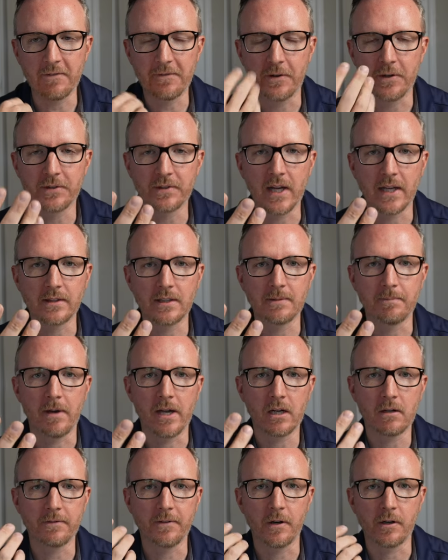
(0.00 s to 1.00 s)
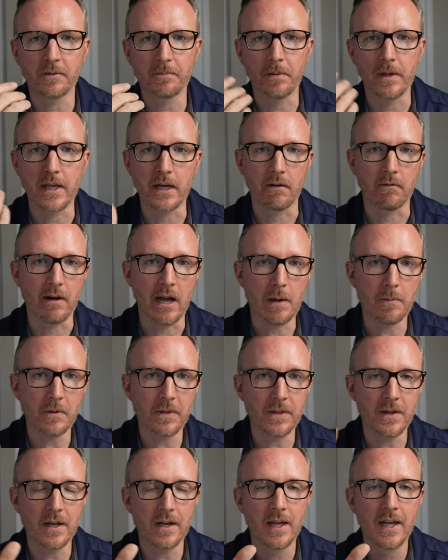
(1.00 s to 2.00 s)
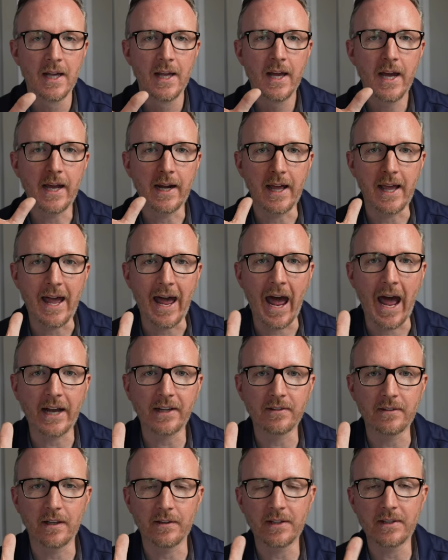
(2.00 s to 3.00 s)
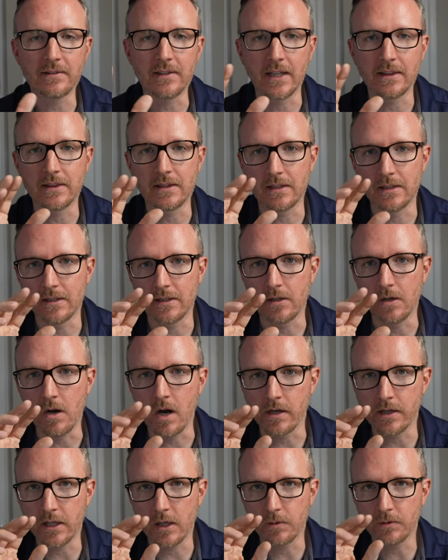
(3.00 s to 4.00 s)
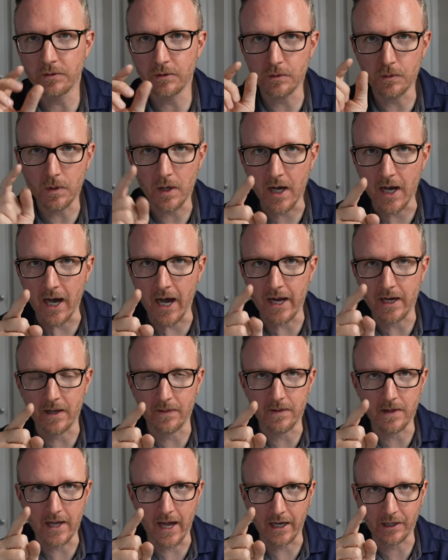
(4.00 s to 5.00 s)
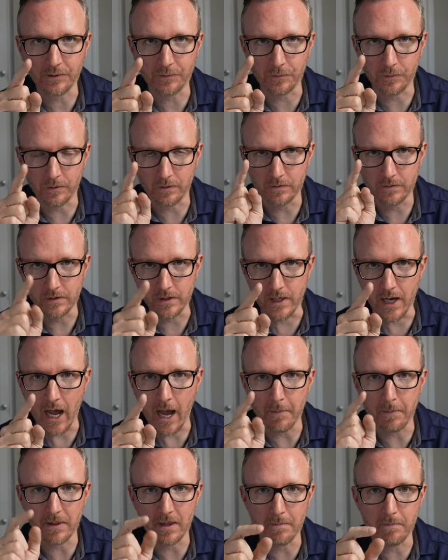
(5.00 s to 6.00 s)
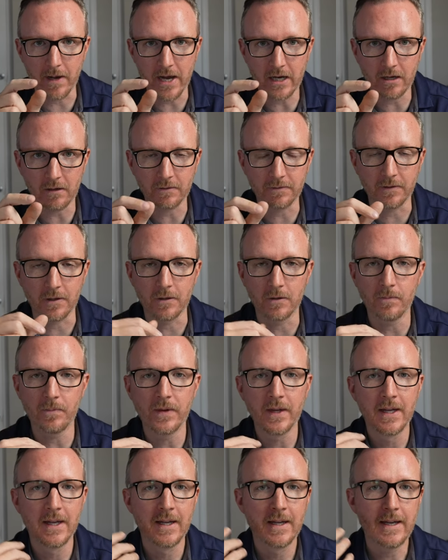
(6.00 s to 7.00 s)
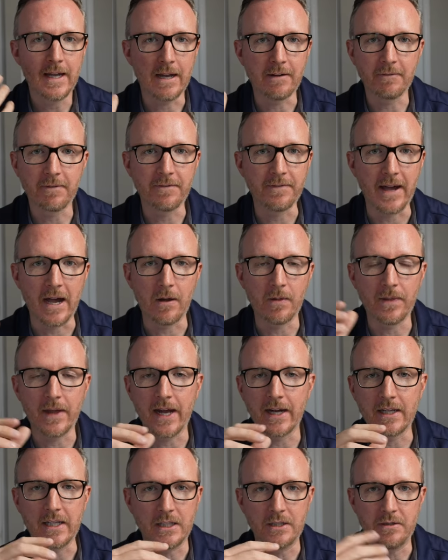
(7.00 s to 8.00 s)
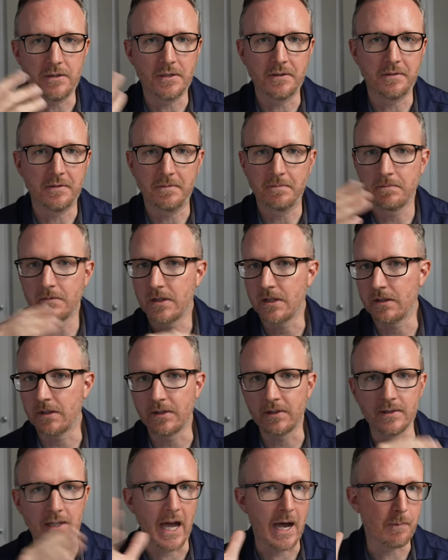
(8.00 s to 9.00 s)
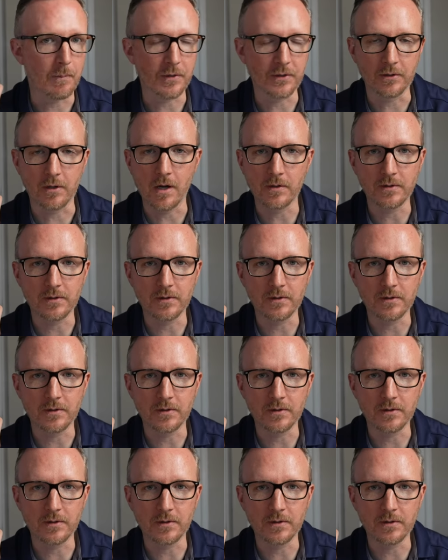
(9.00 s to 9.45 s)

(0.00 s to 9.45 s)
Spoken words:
first got this microphone, I was playing around with it, and I accidentally set the audio too high on the actual knob on the microphone and found that the sound was all